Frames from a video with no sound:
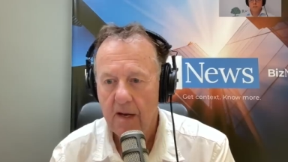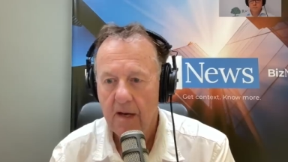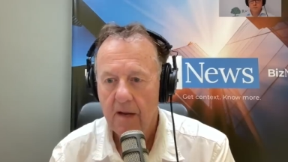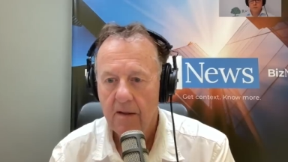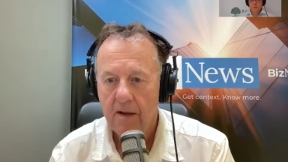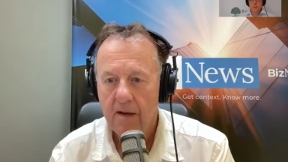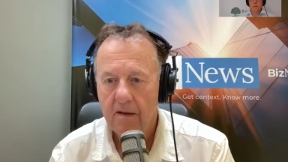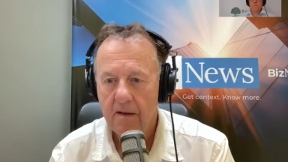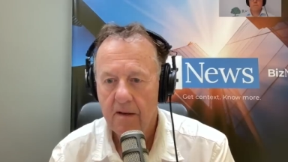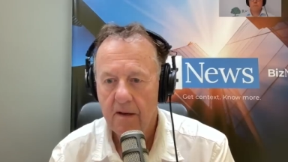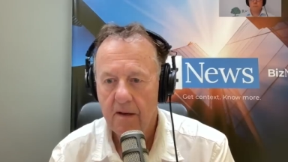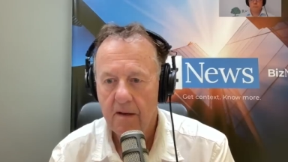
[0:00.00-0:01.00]
Definitely.
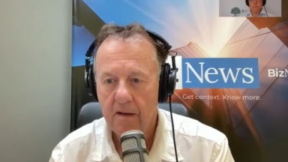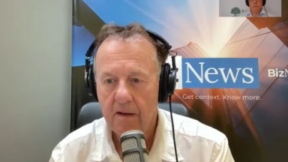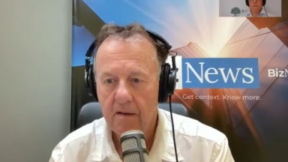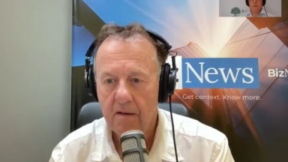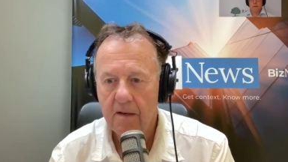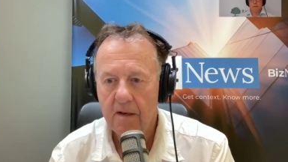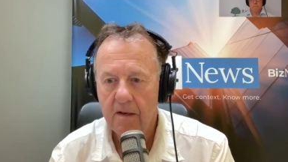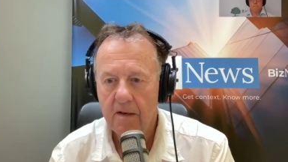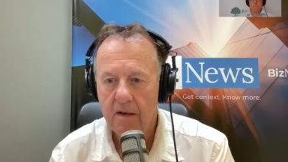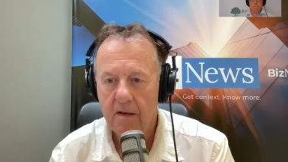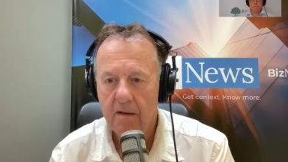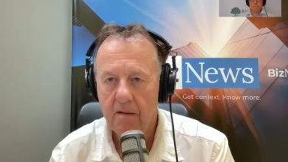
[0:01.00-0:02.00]
That, uh, that, yeah.
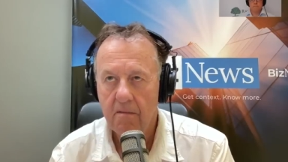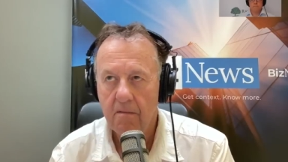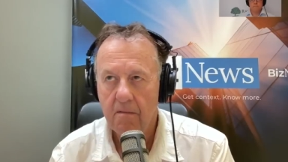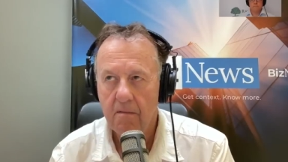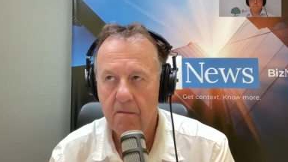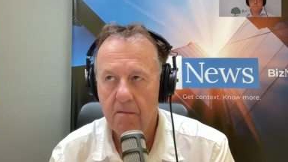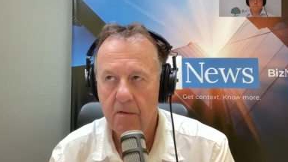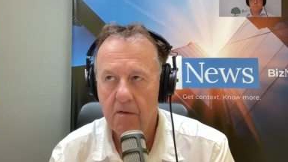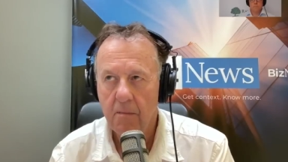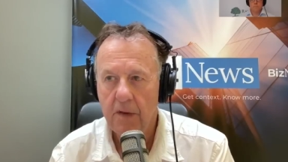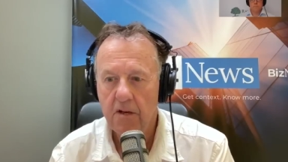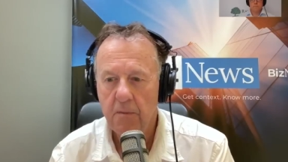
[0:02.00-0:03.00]
that uh, what's
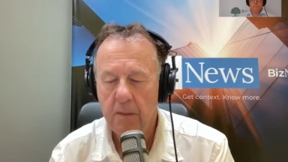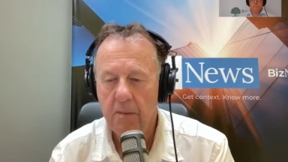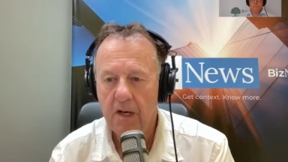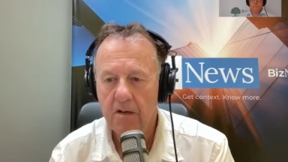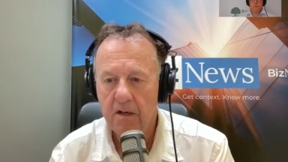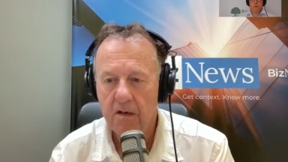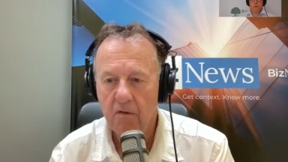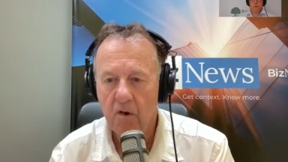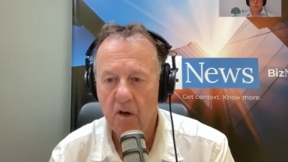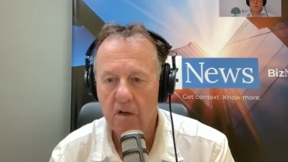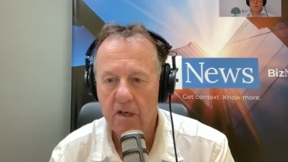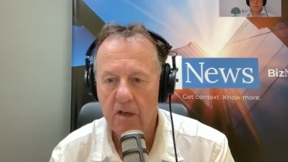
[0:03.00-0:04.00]
it, BHP Billiton have
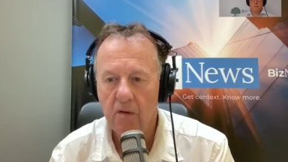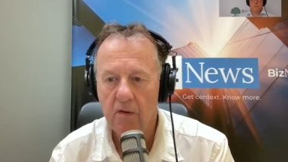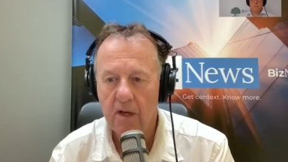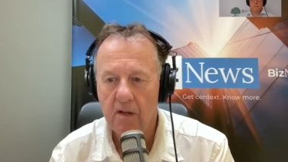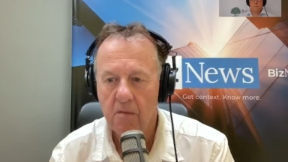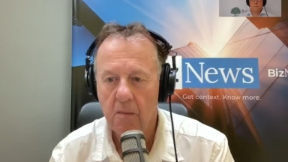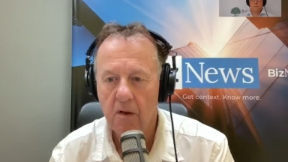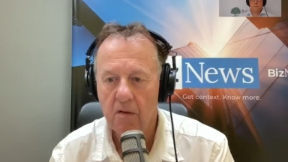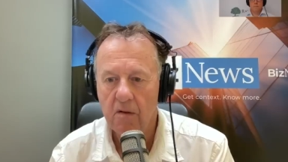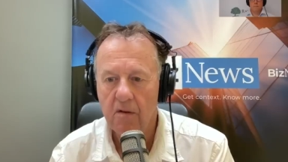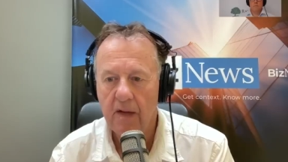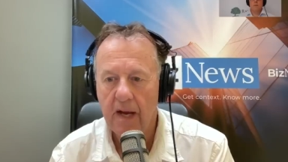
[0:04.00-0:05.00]
got, Hillside
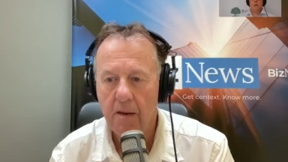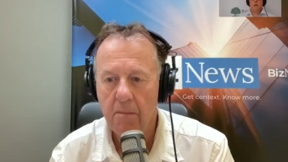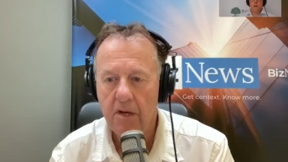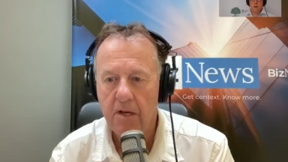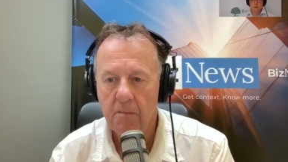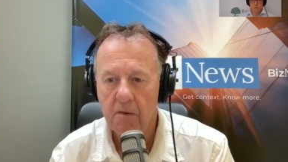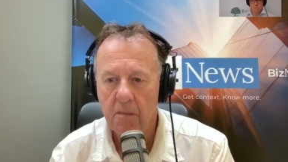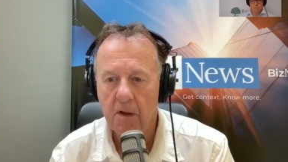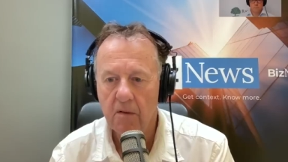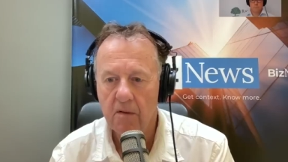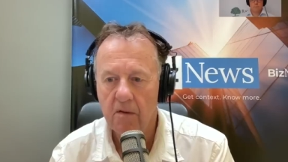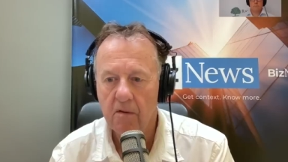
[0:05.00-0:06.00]
smelters, the aluminium yeah.
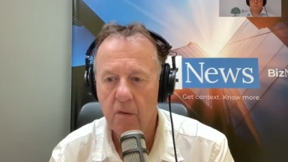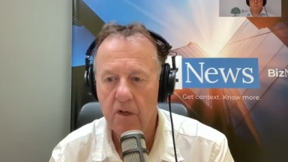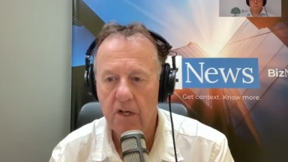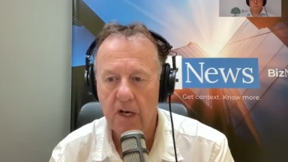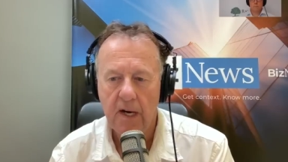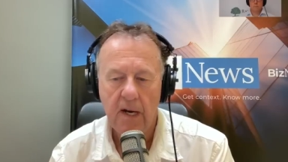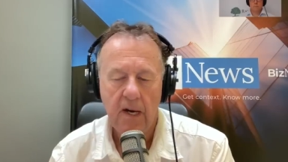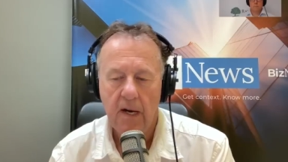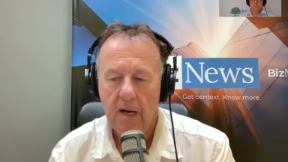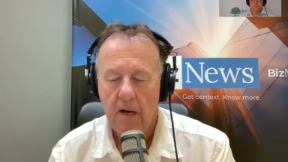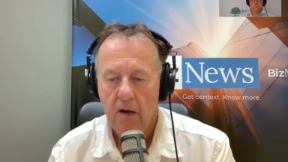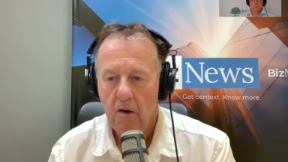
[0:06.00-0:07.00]
smelters, which
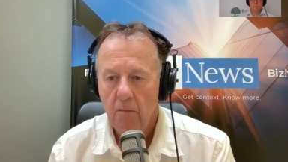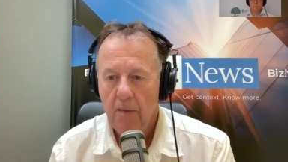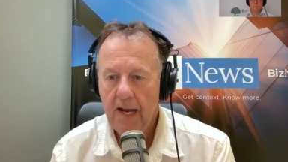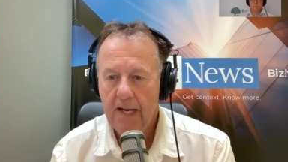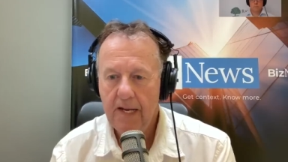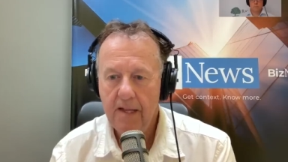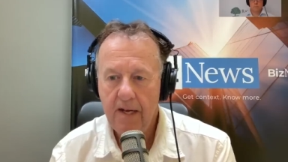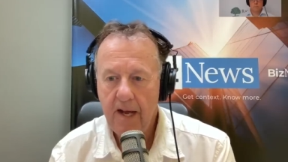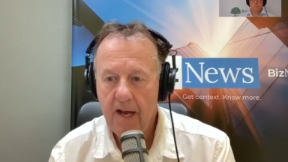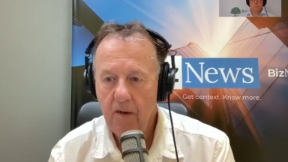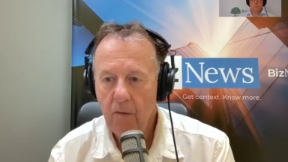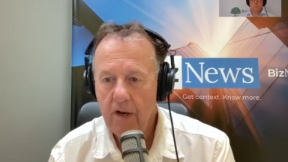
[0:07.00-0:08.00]
Back in the
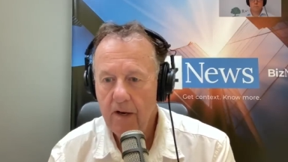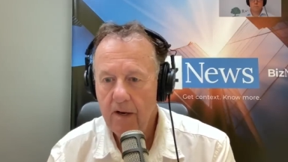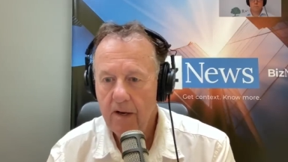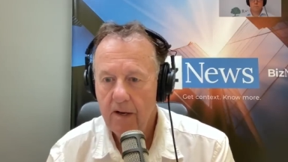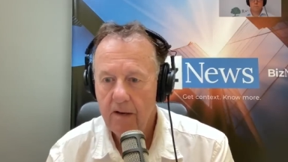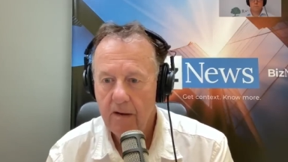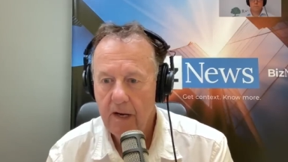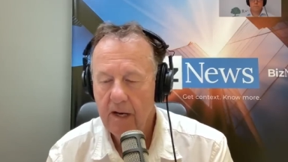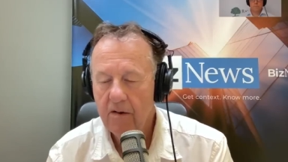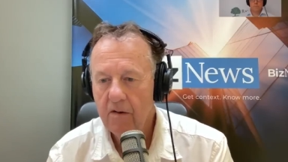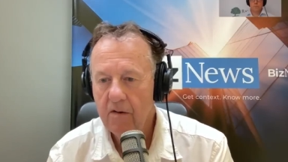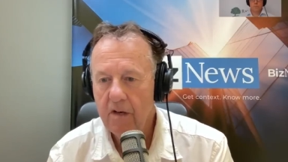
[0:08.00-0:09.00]
day when
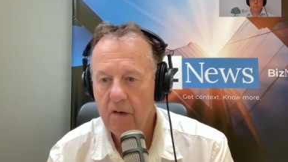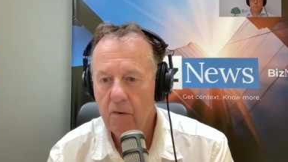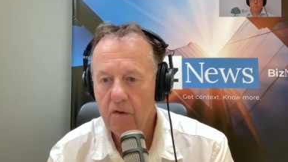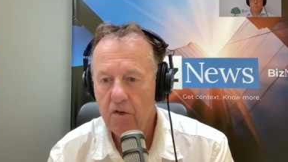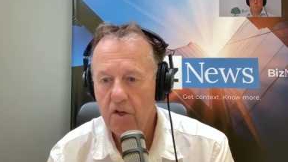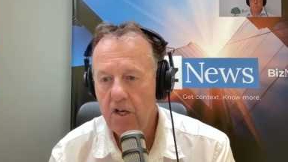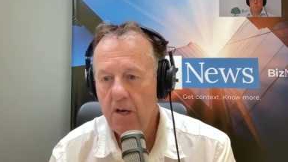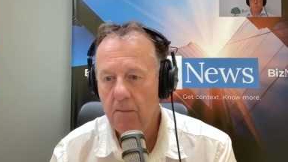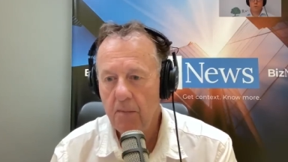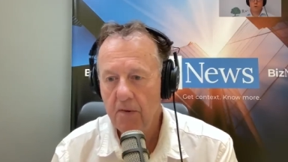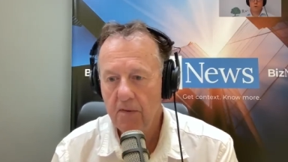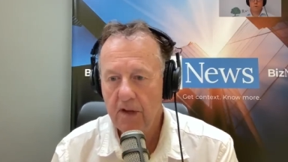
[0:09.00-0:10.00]
electricity was
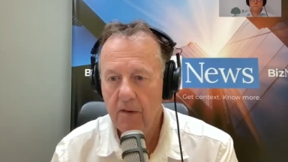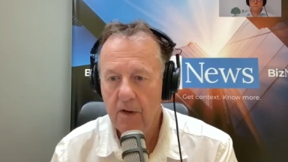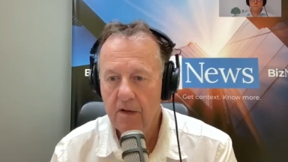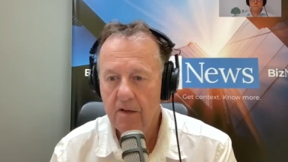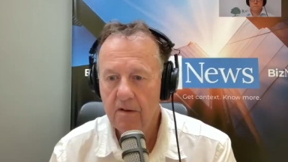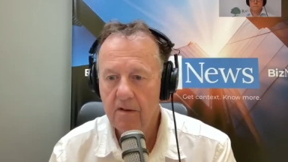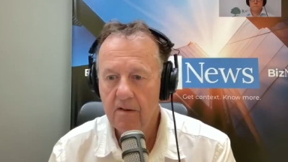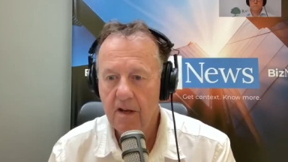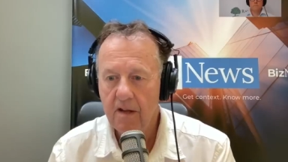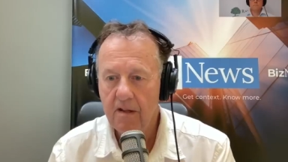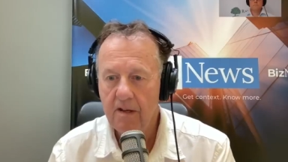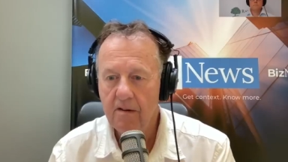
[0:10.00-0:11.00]
cheap, they went and
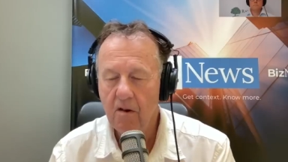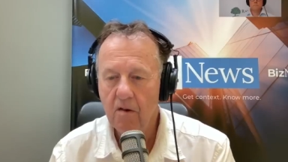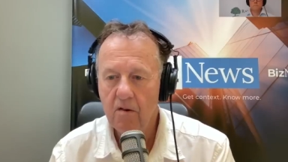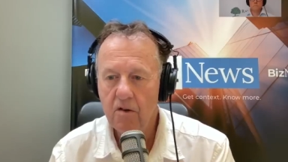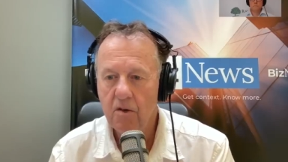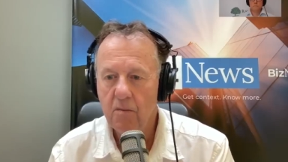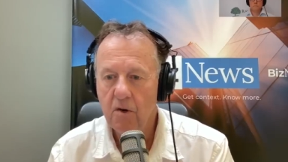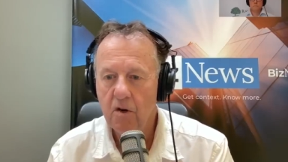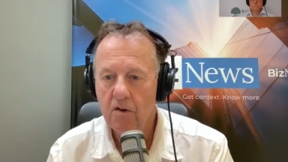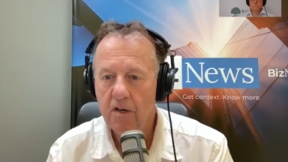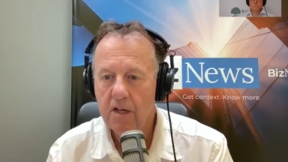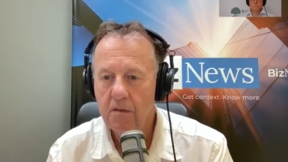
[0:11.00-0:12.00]
signed these long-term
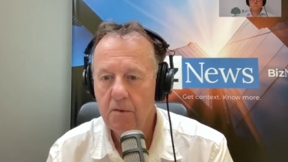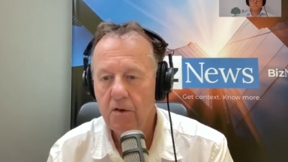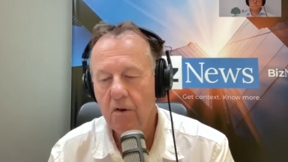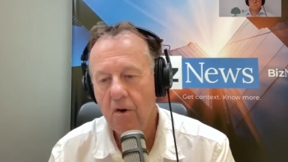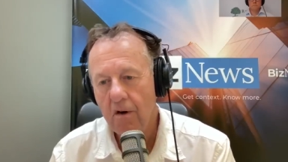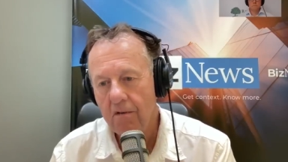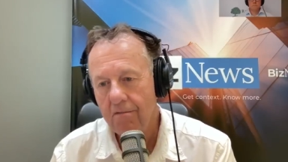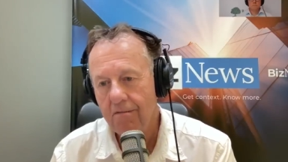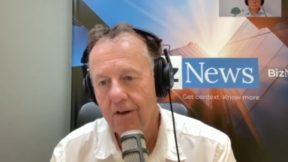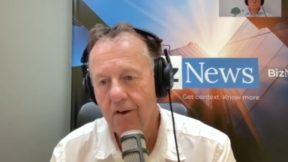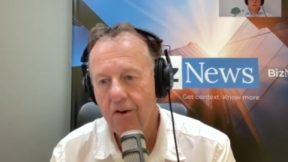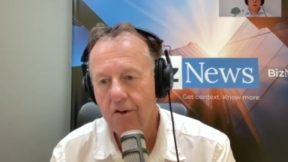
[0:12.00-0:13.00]
contracts, but you can't
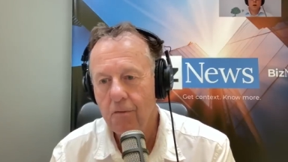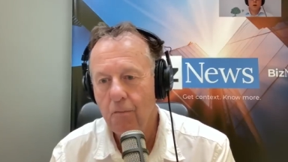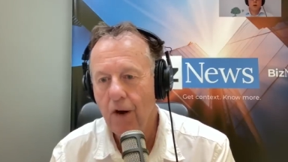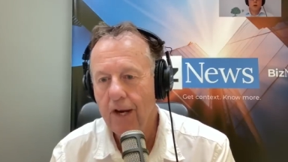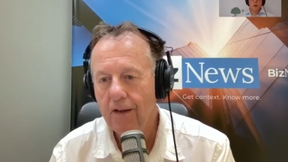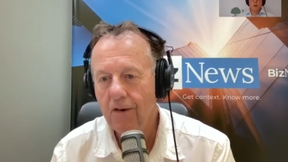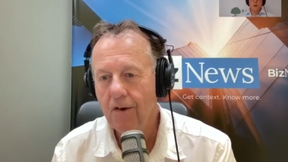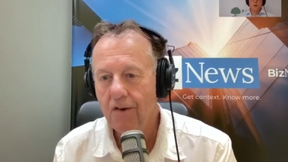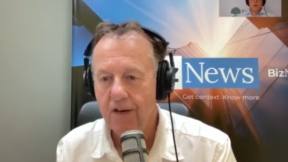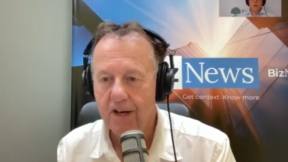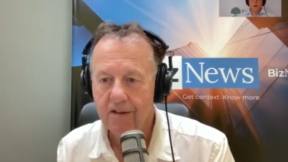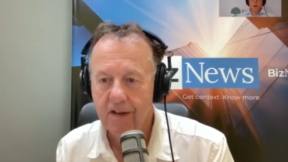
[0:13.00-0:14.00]
you can't just break the
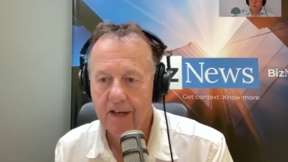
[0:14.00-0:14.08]
contracts, I